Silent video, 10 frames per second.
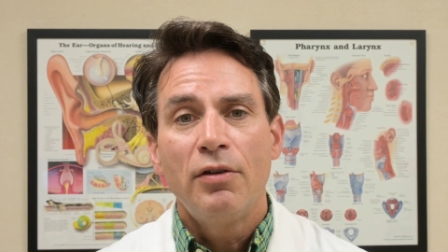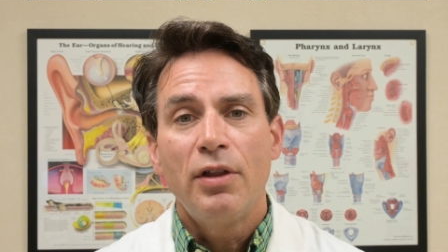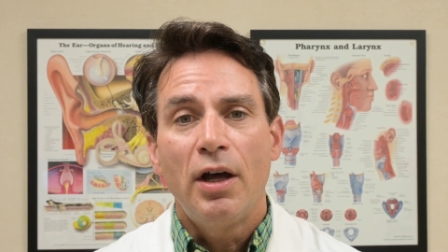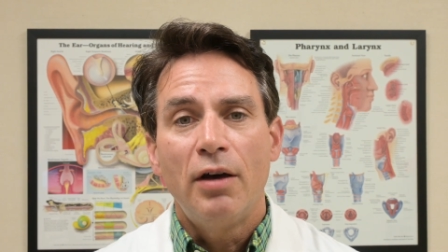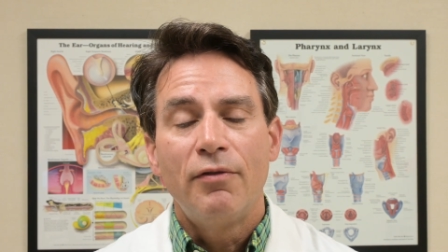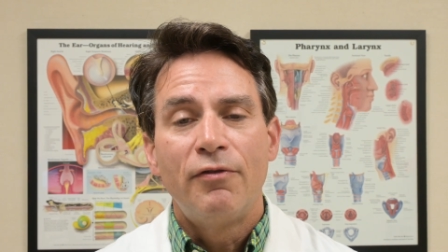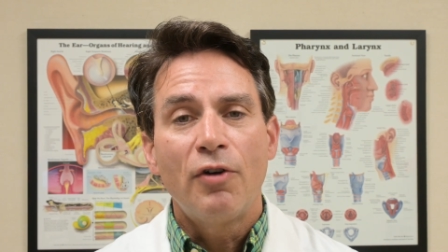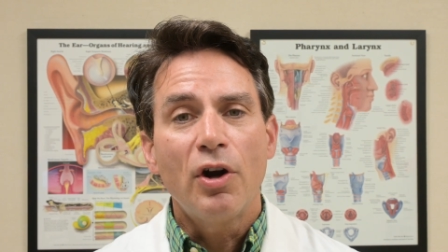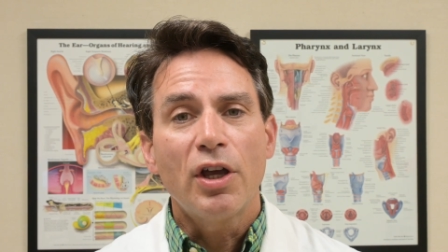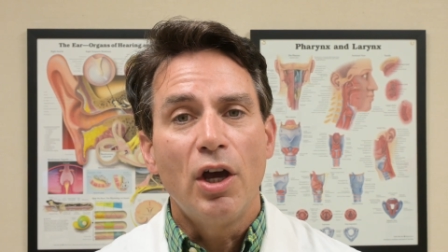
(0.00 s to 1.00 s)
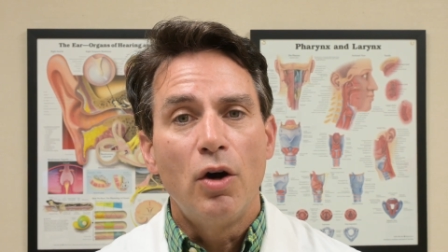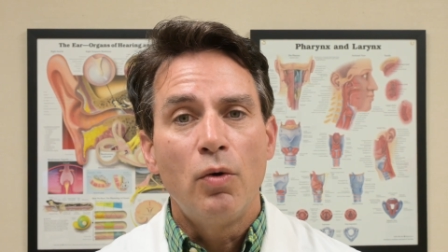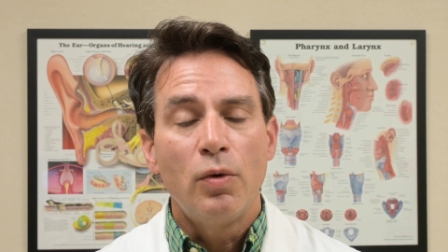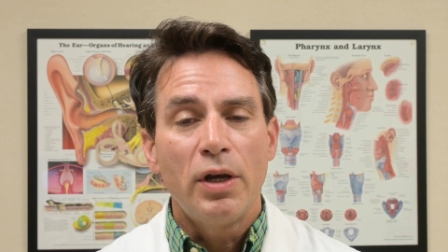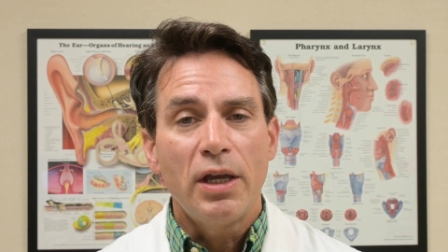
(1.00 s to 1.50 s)
Uh,
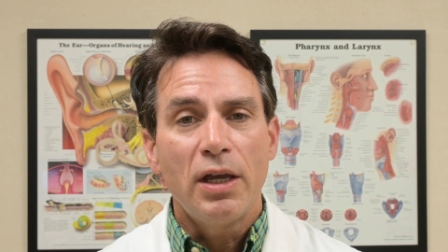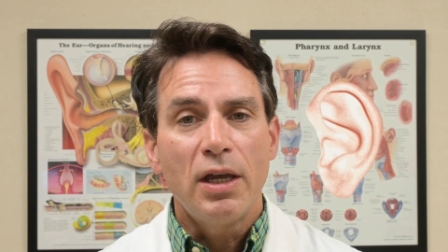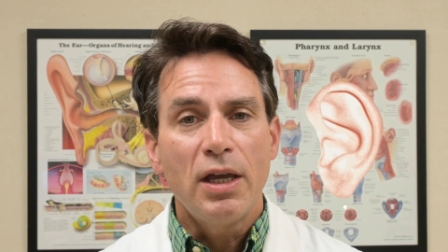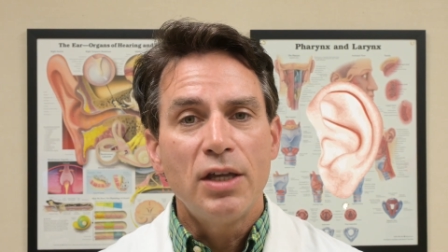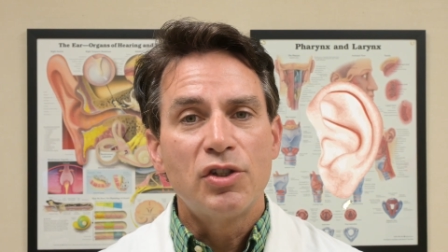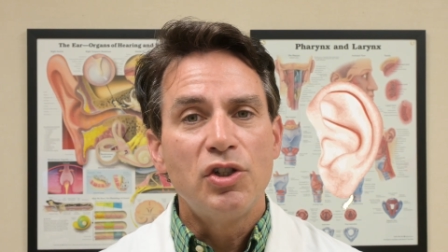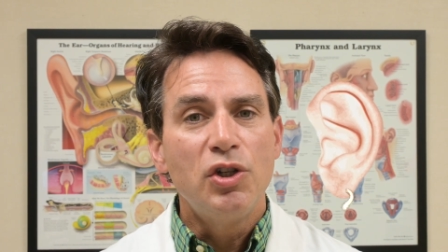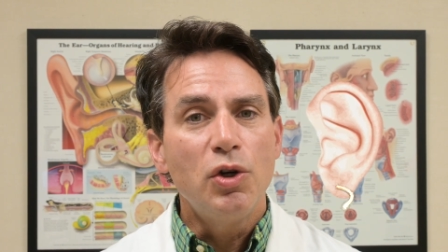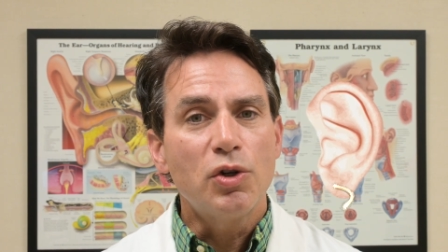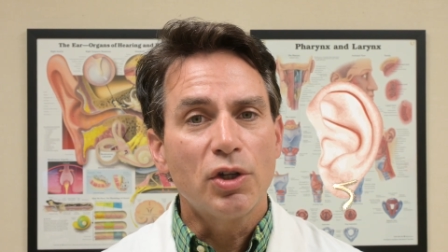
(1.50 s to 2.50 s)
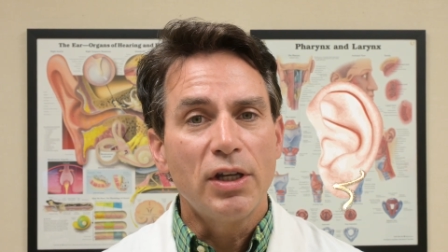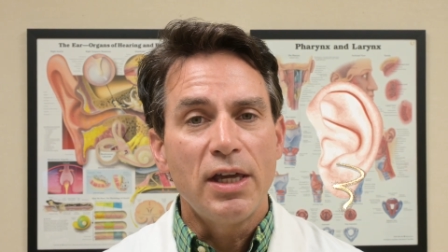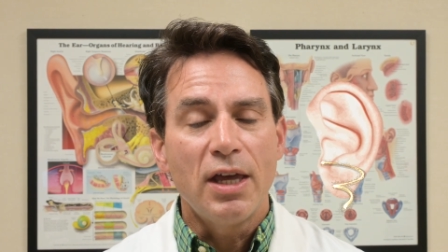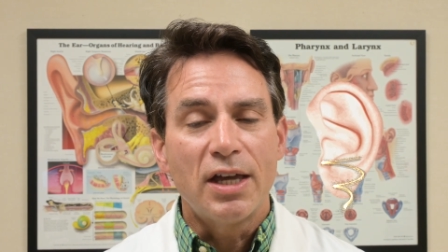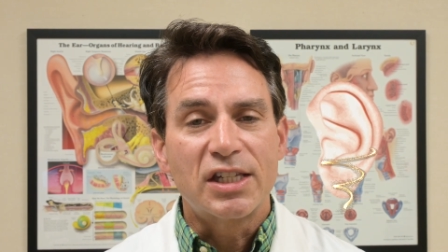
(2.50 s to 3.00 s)
vertigo is
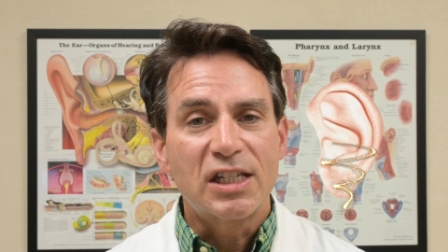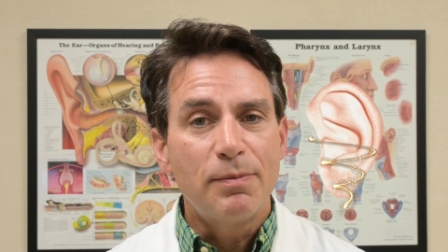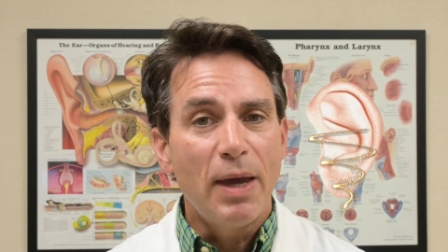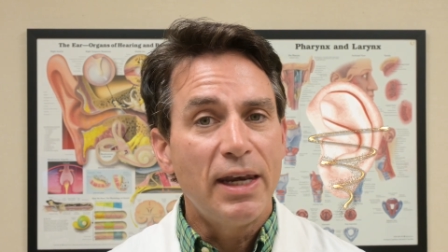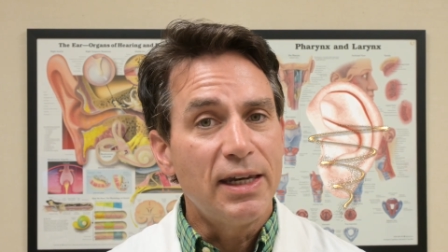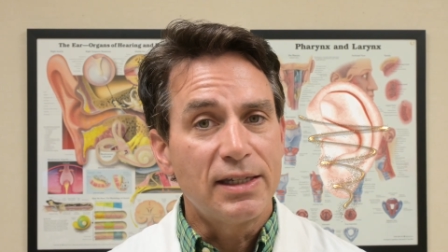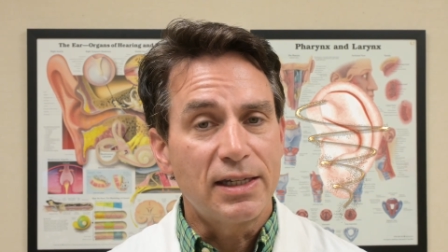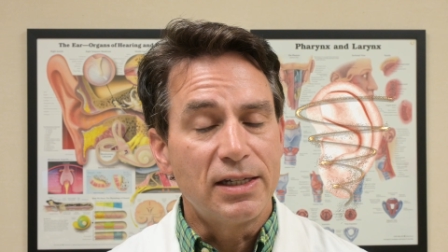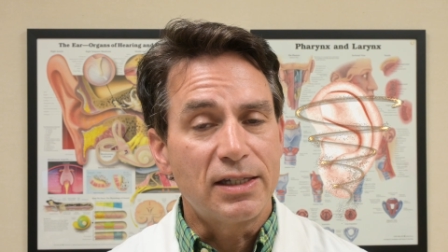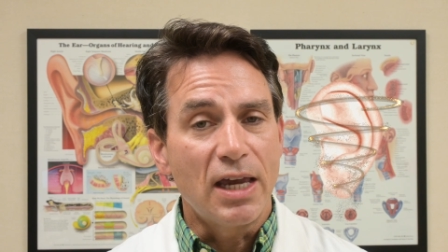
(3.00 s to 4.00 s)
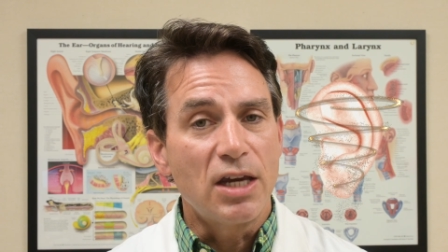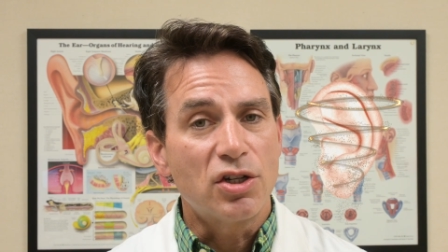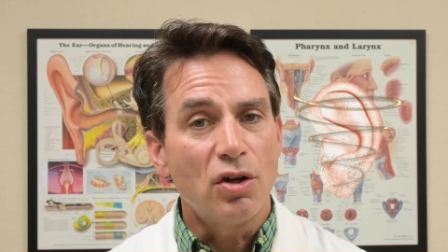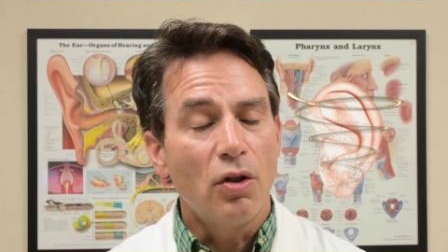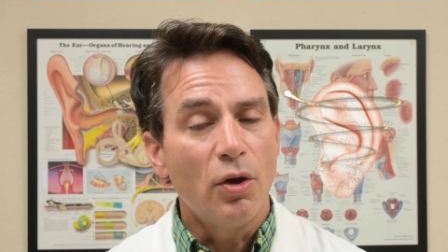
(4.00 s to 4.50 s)
usually a spinning
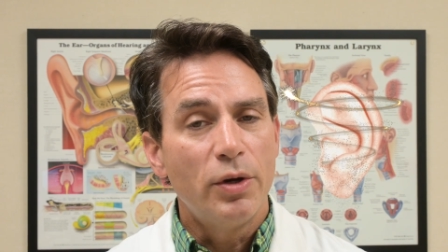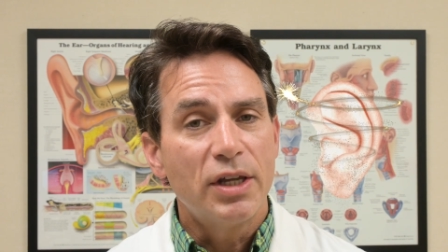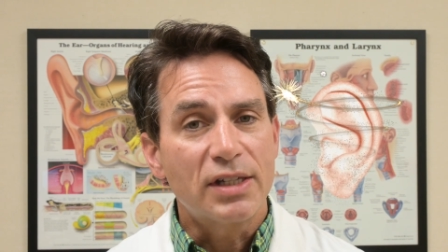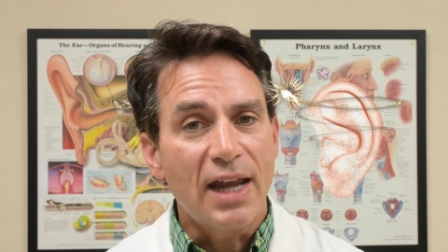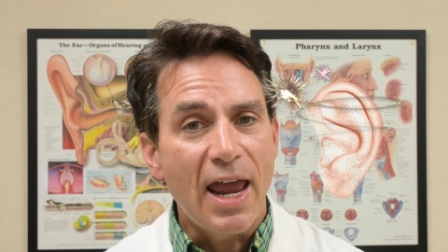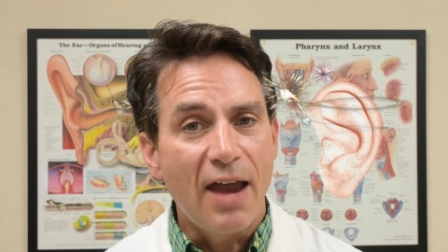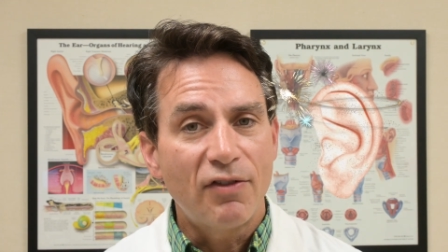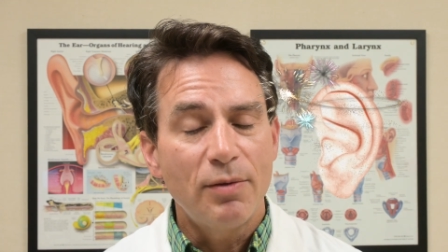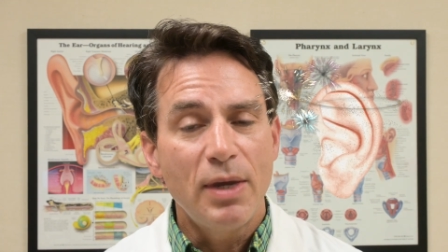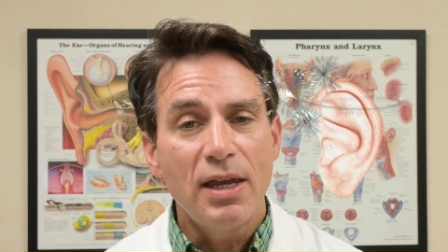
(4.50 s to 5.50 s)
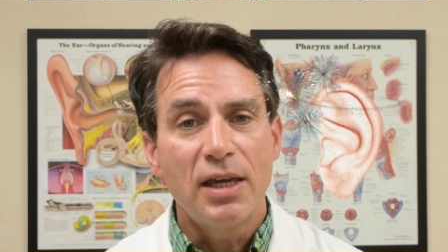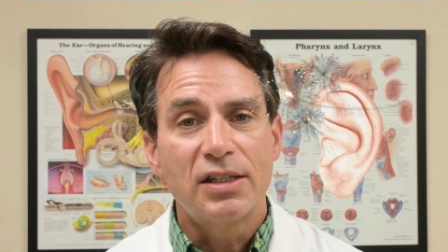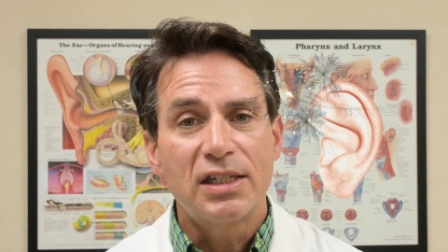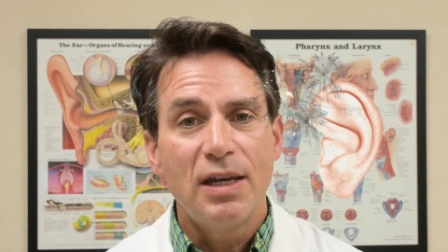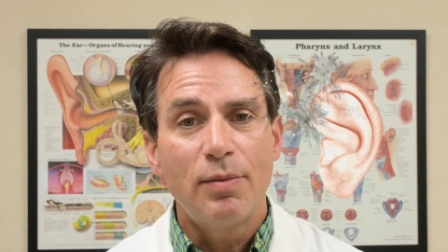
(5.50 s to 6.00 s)
sensation, although it doesn't have to be.
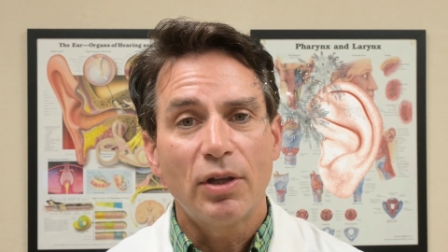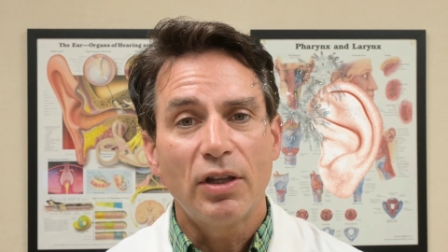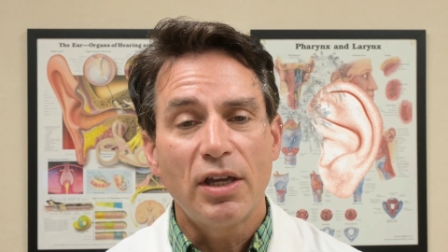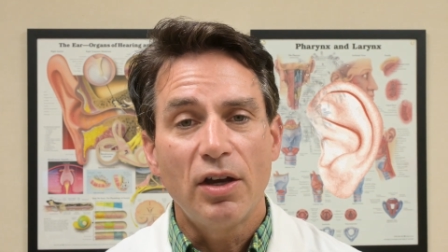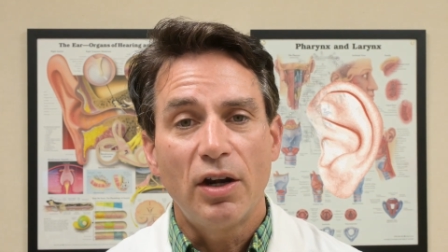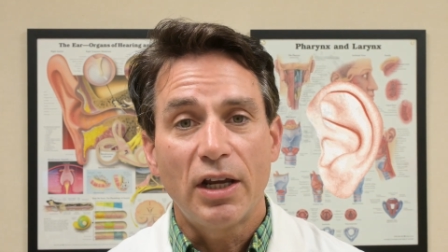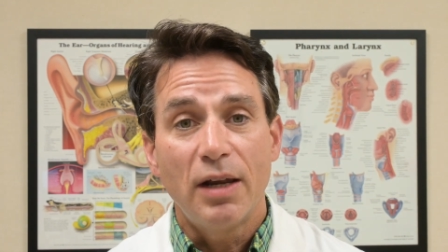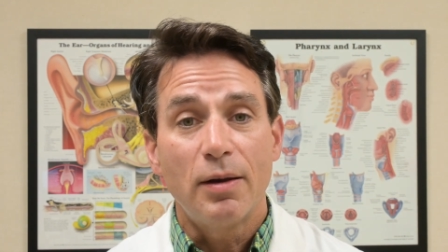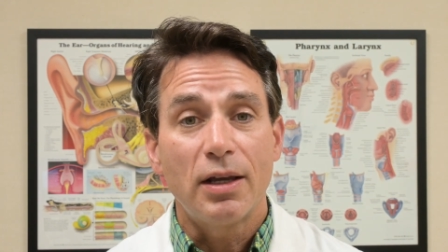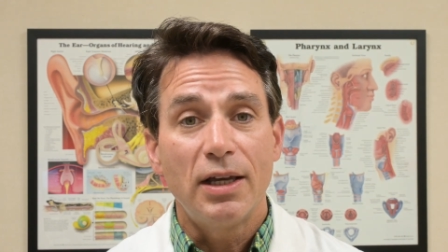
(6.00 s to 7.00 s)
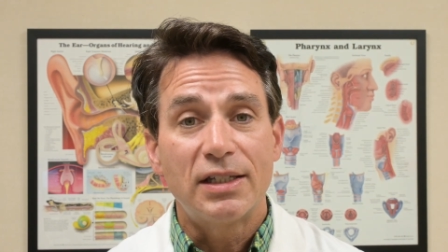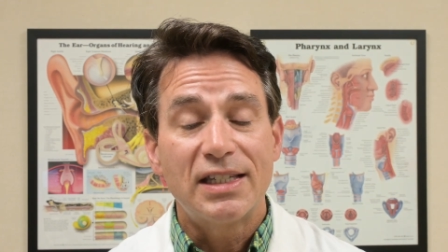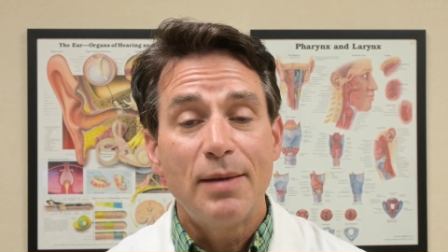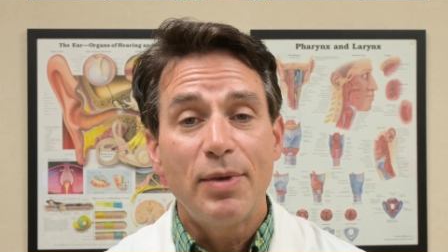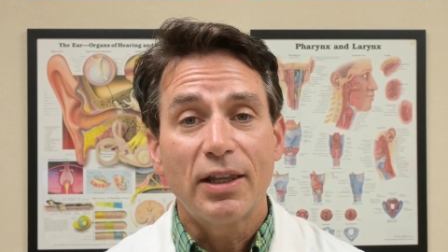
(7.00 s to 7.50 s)
It's typically going to get it's
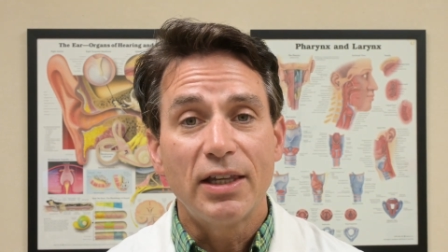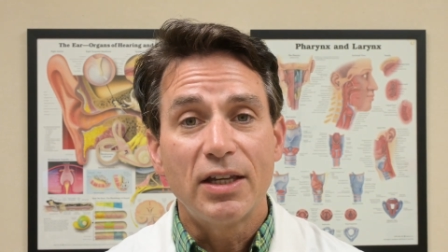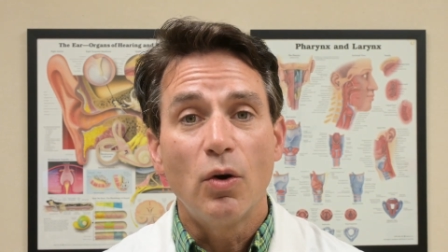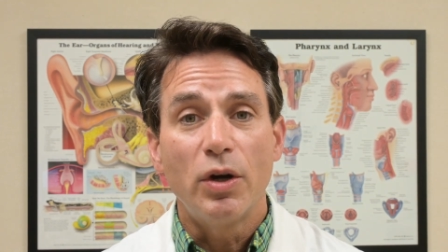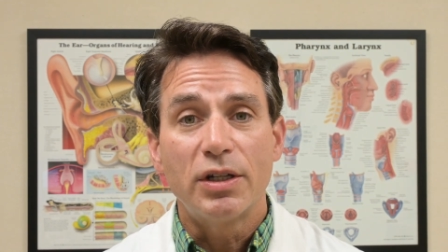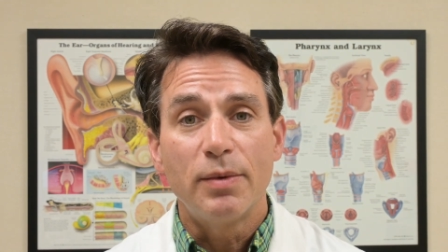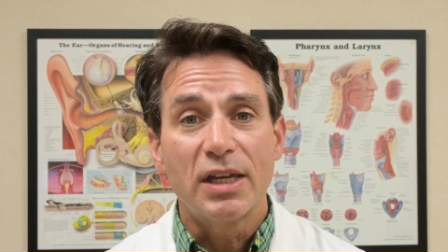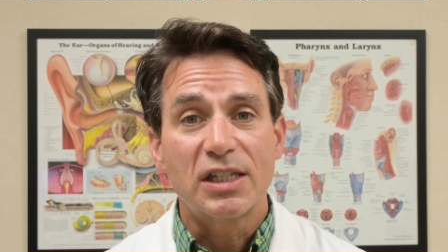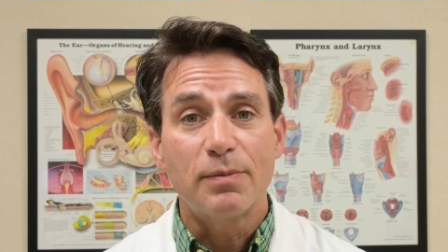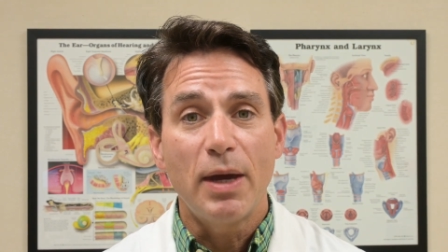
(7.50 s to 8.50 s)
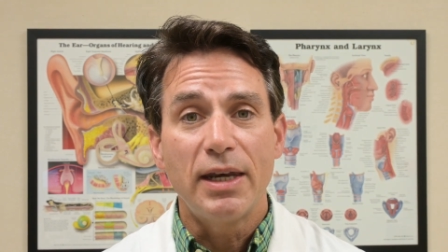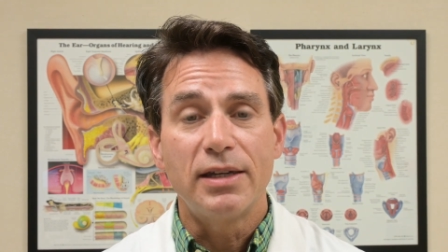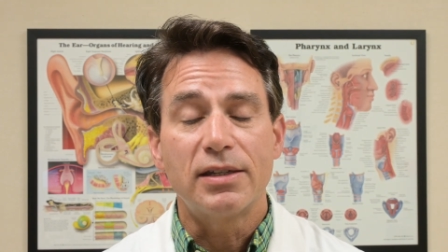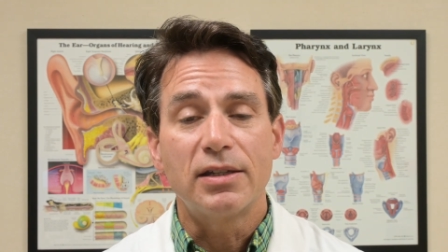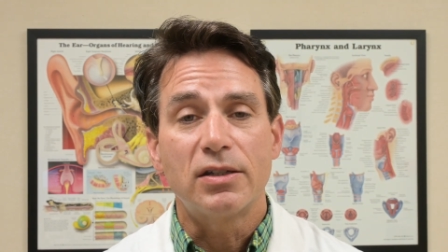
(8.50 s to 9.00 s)
typically going to be a
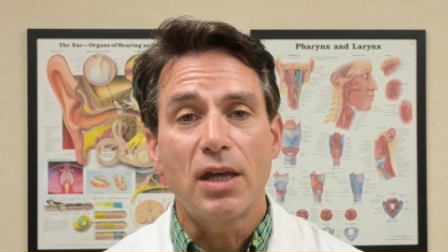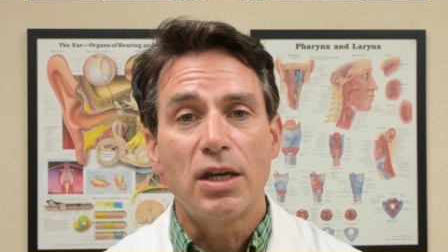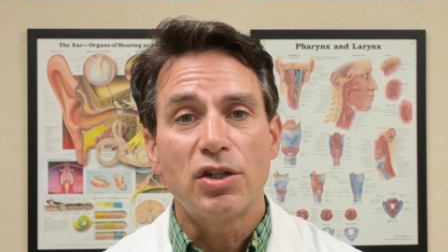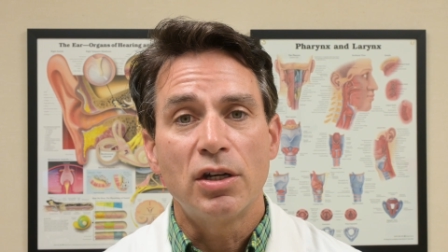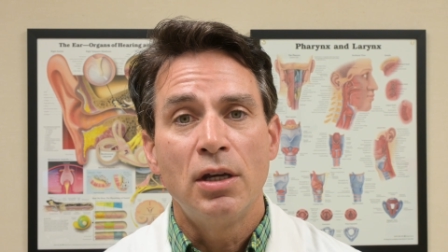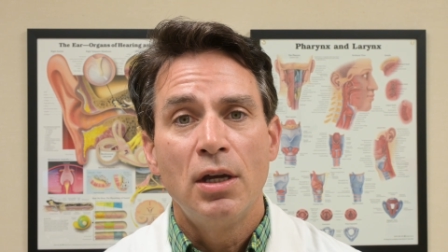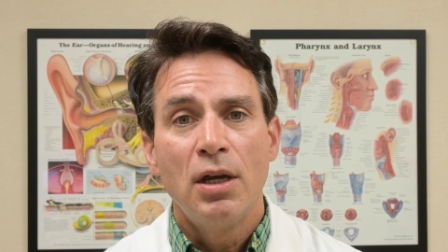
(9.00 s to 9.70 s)
spinning sensation.